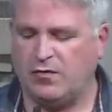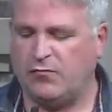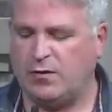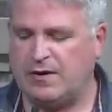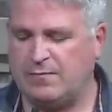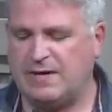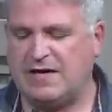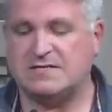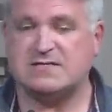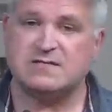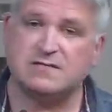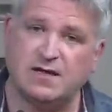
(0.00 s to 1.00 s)
of what it
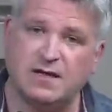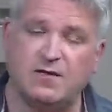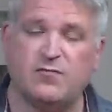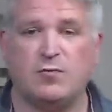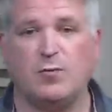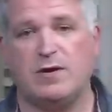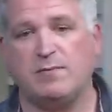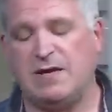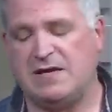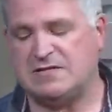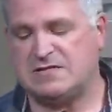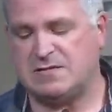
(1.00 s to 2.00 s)
means to live and what it
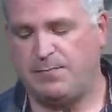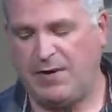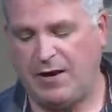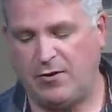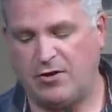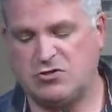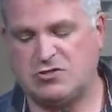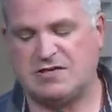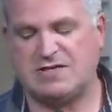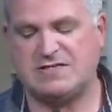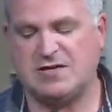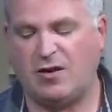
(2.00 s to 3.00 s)
means to perish, and
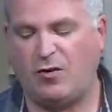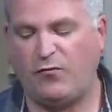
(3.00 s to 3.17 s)
it's not our